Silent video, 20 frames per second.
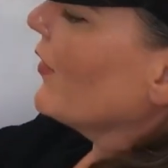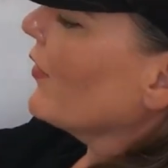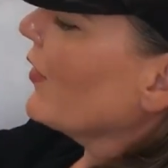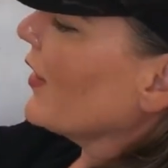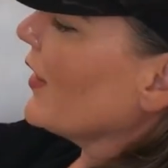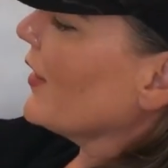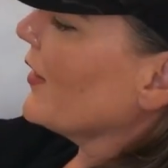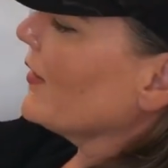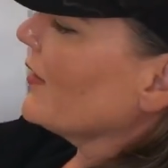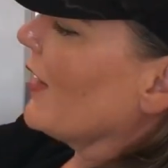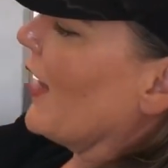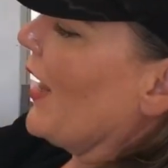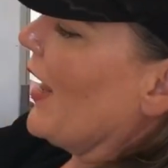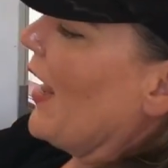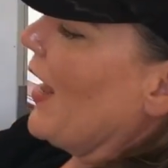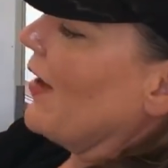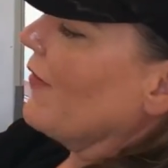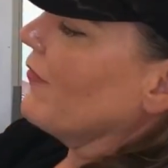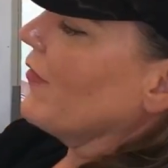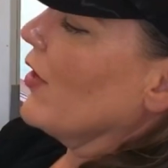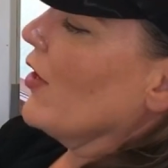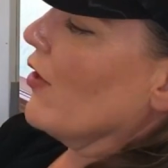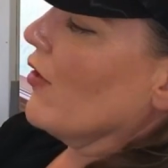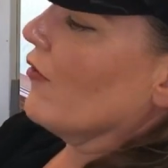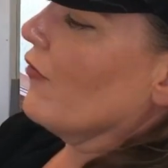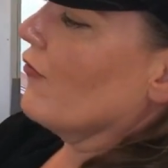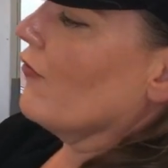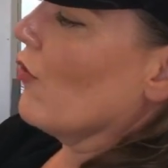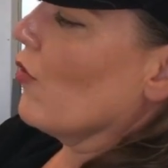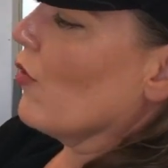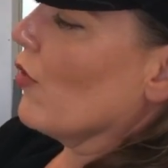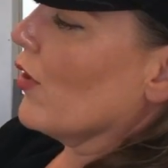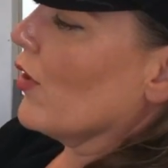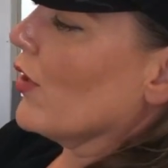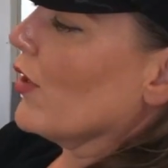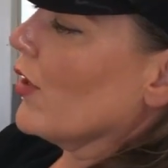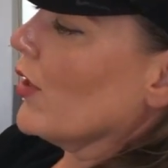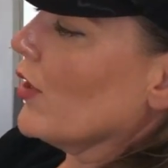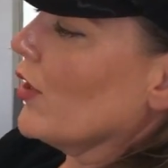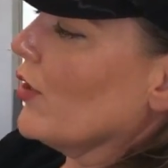it is. I have
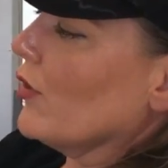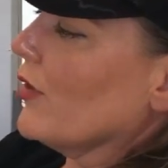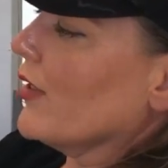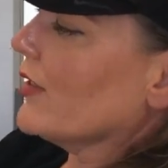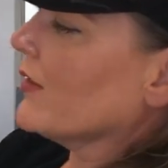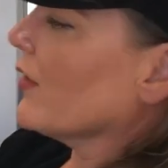4 units